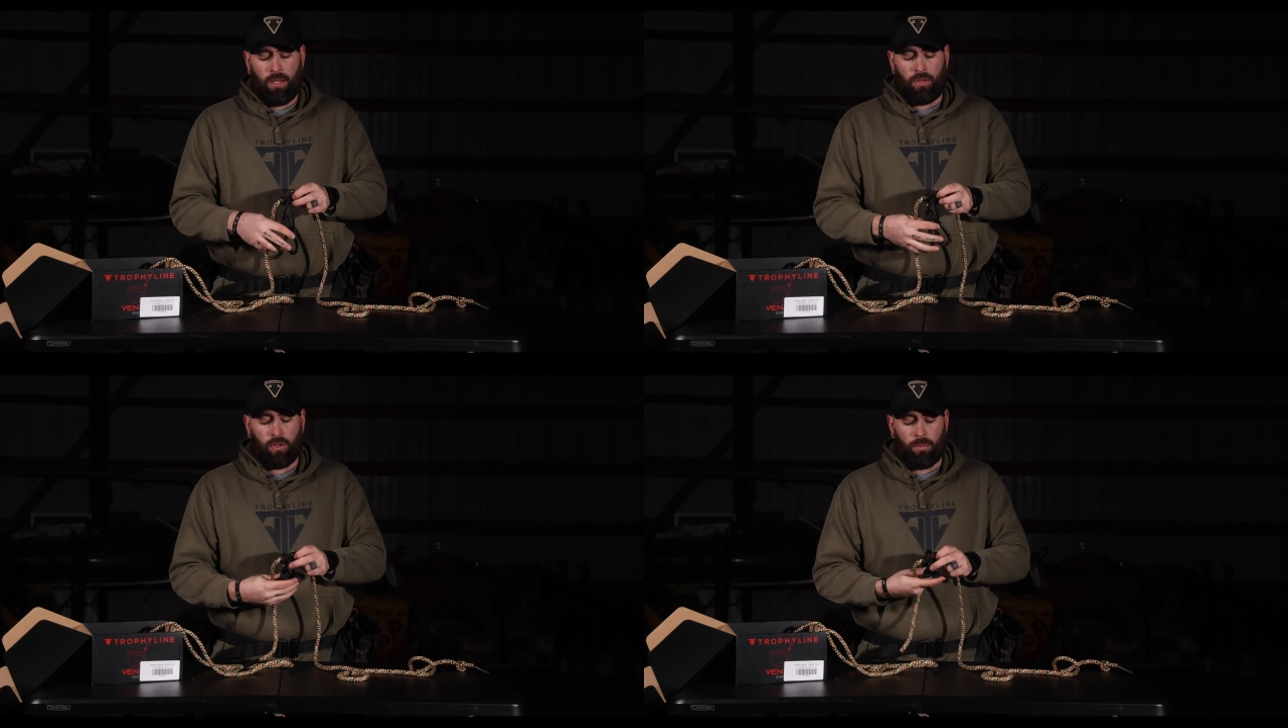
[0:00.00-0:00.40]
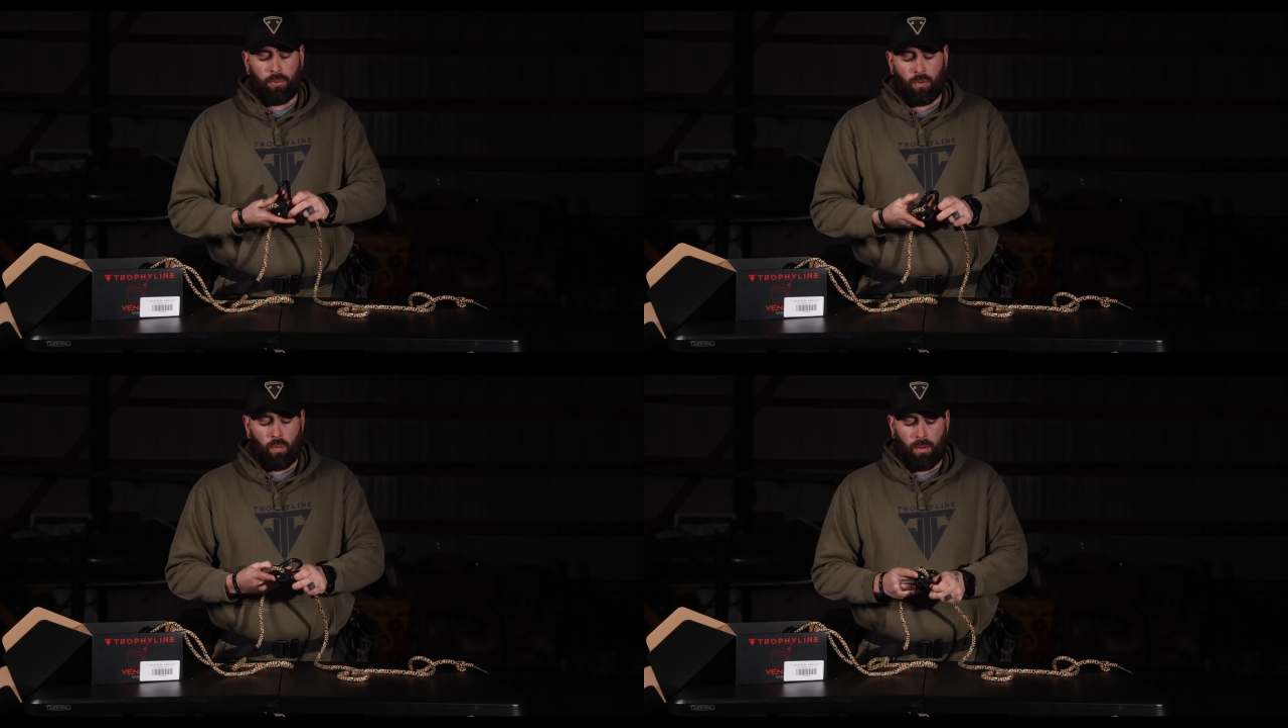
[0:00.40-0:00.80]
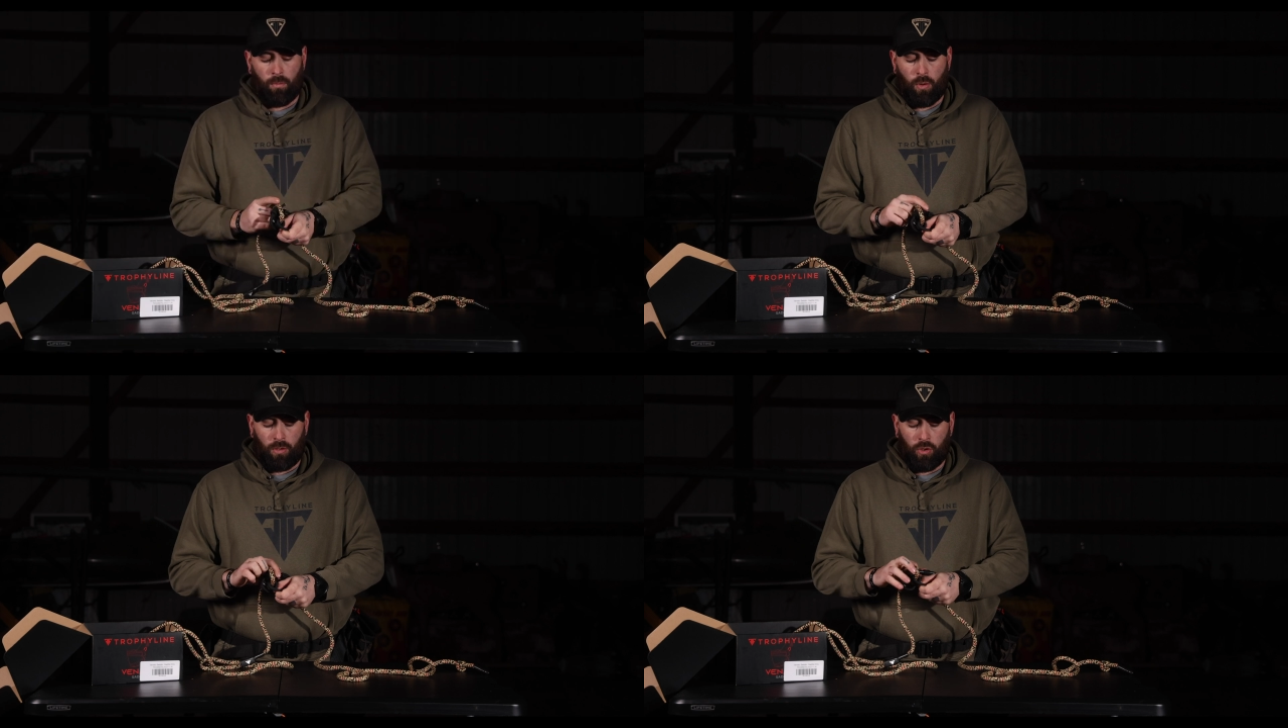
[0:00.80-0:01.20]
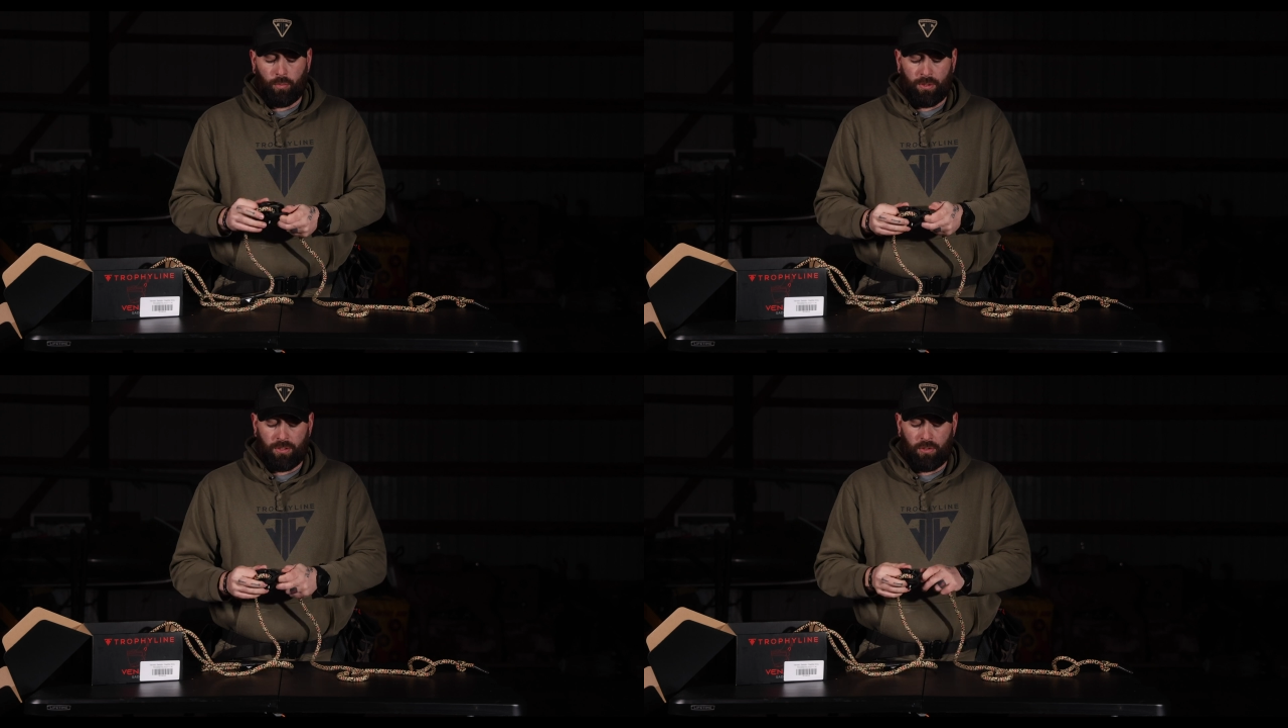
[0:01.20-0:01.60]
you can put 1 more
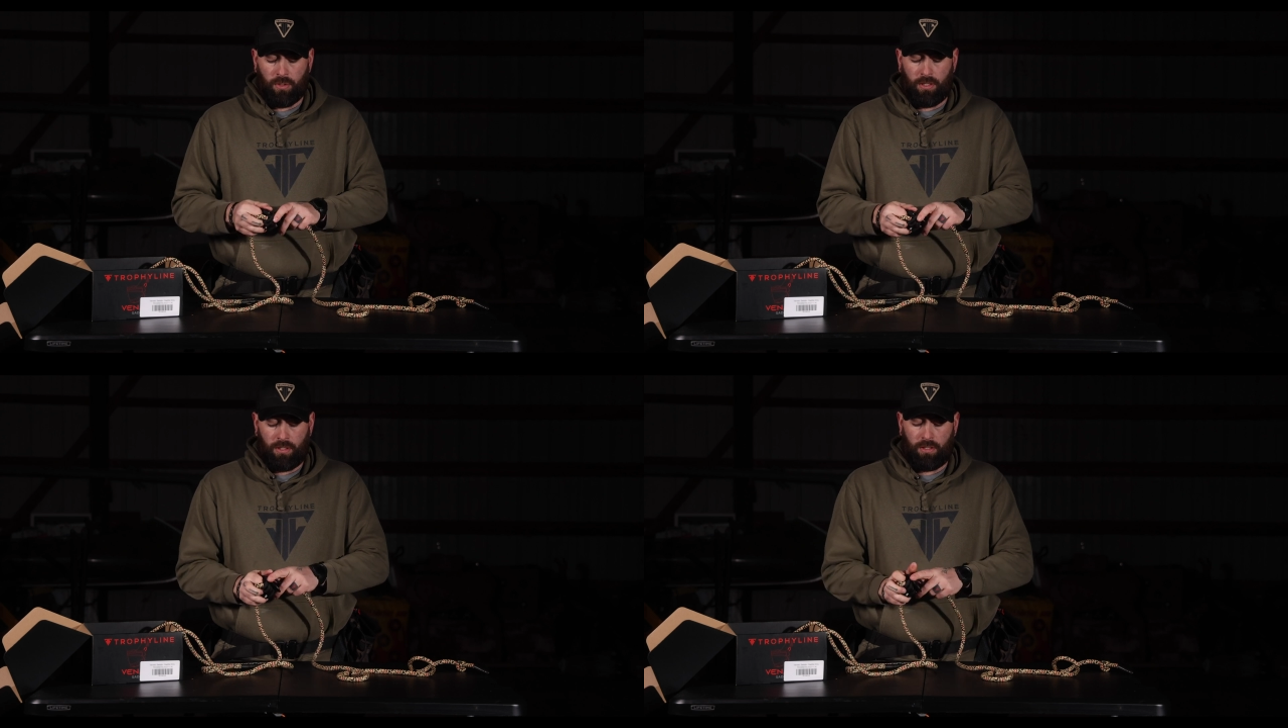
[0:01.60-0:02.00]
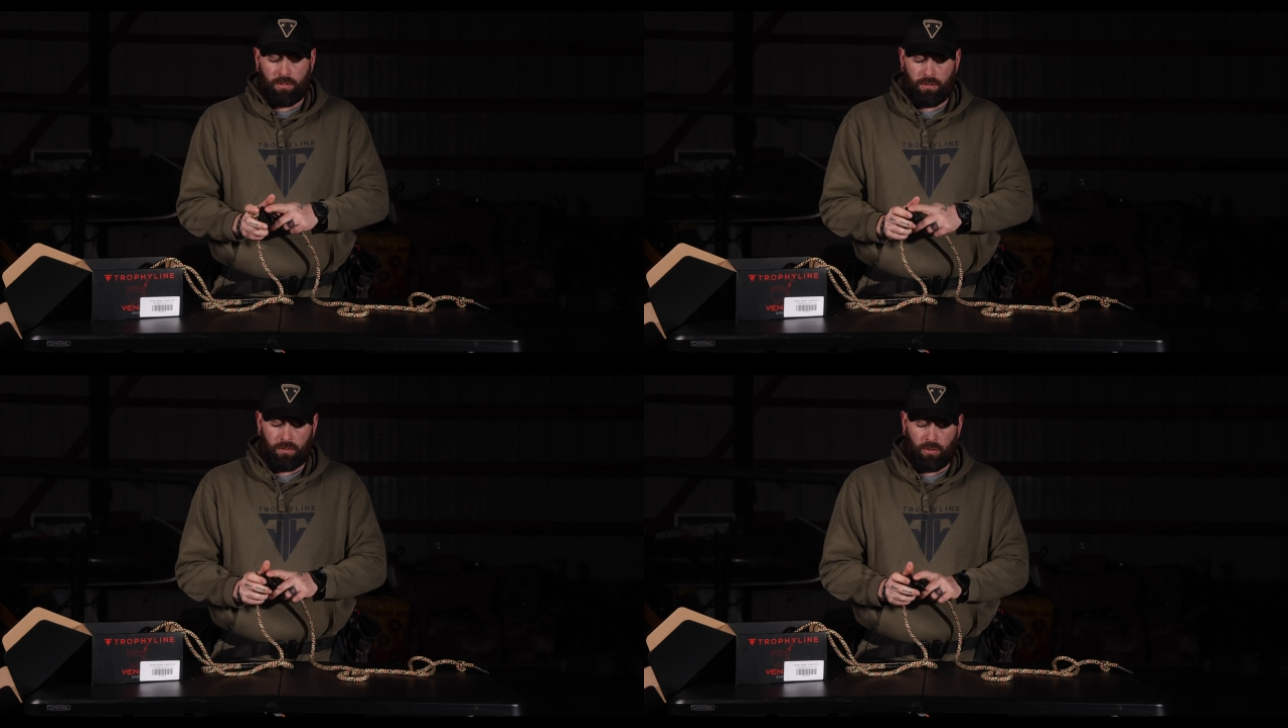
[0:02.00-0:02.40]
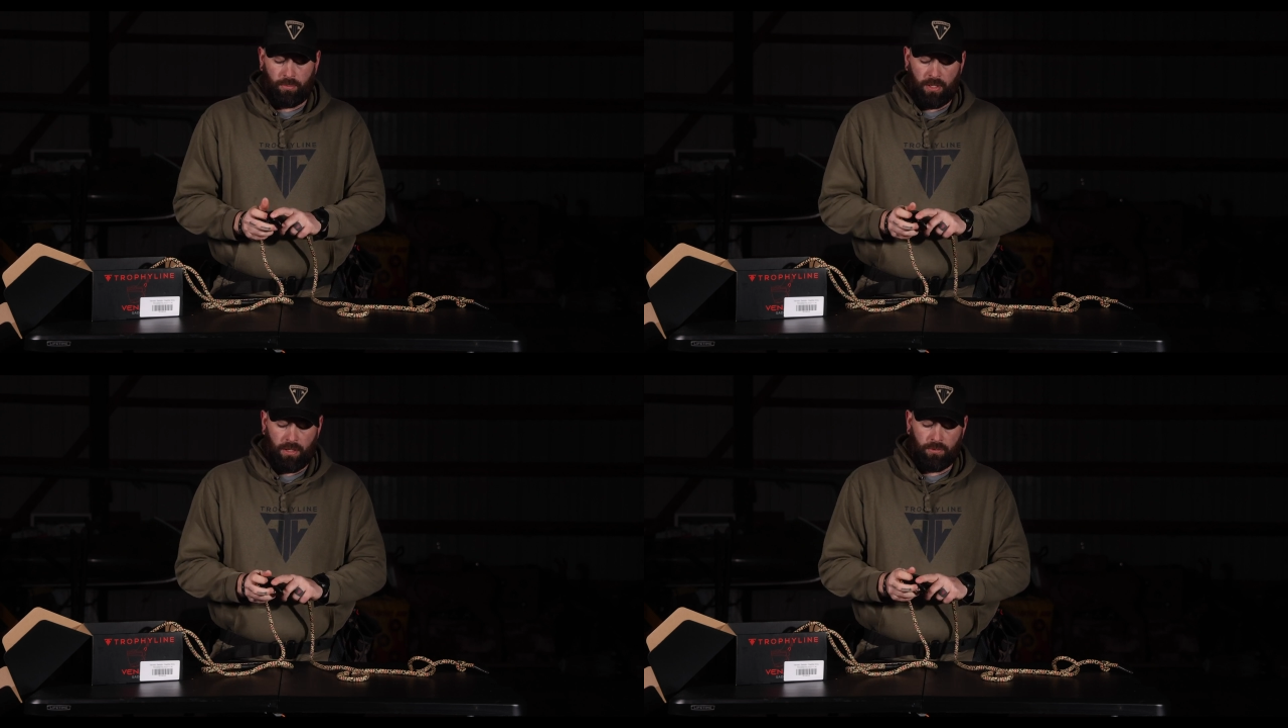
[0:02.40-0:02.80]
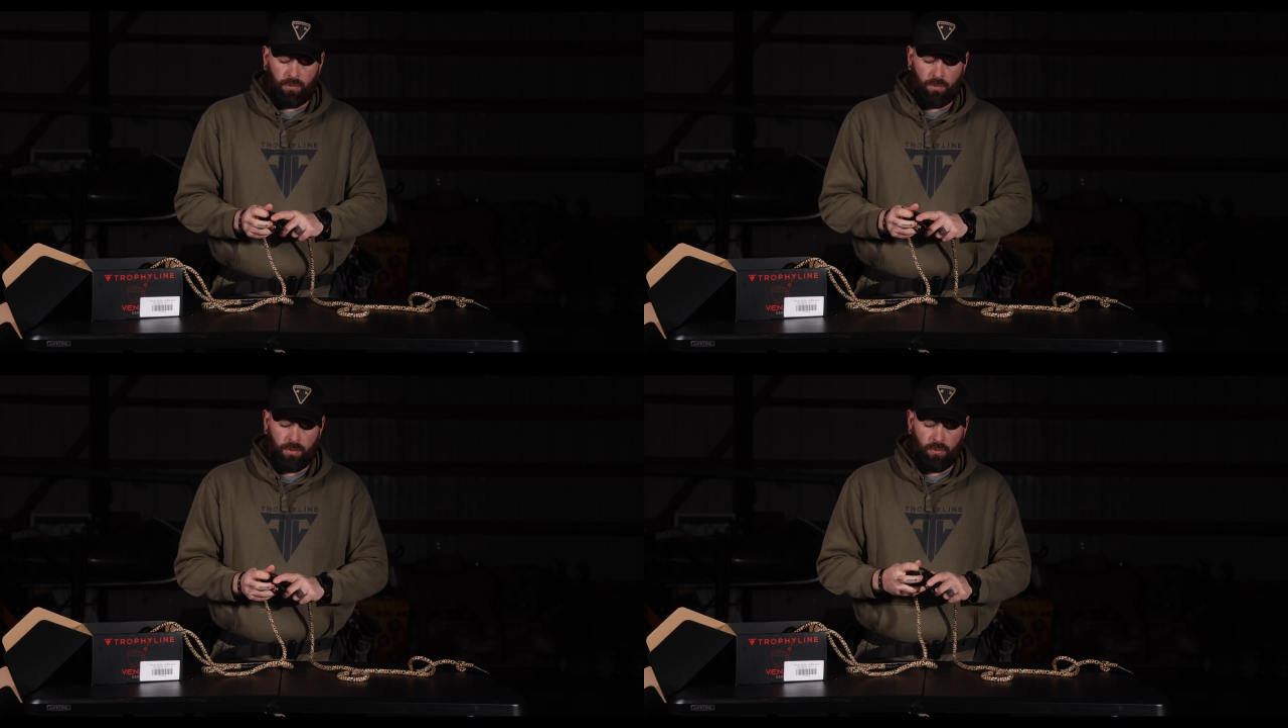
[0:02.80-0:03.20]
loop into it. Loop that
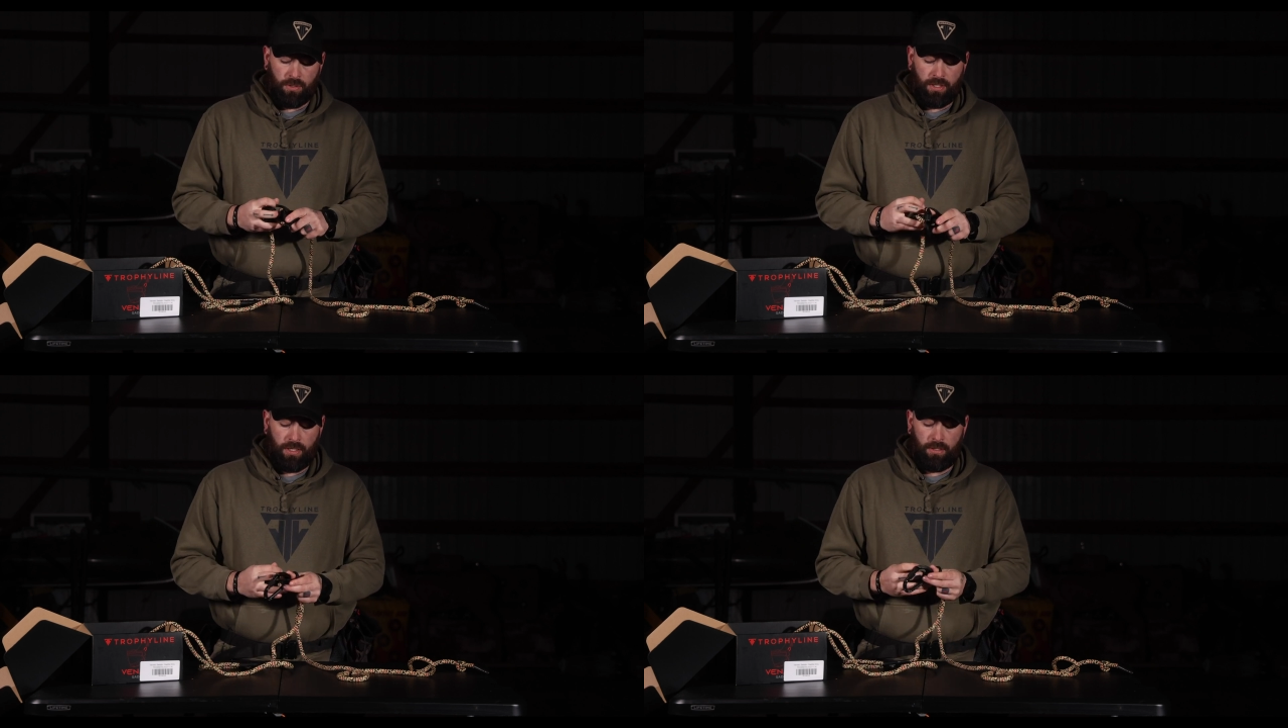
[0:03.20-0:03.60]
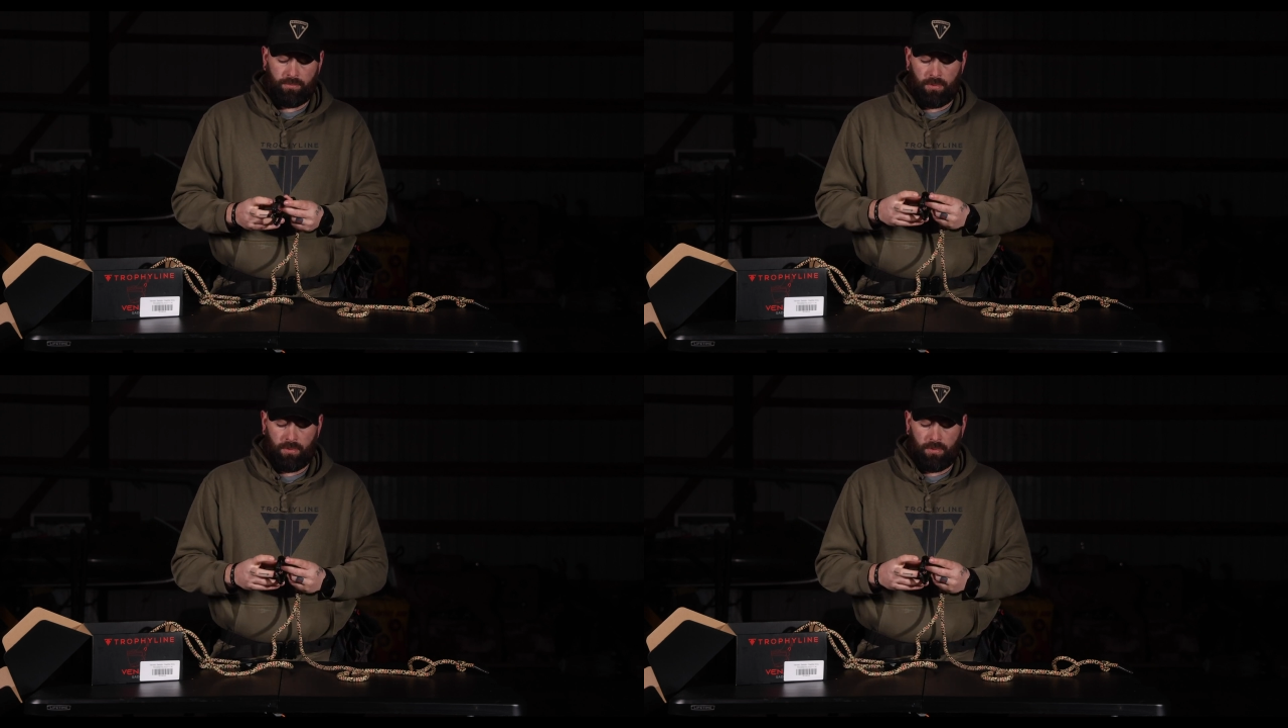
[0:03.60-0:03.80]
through 1 more time,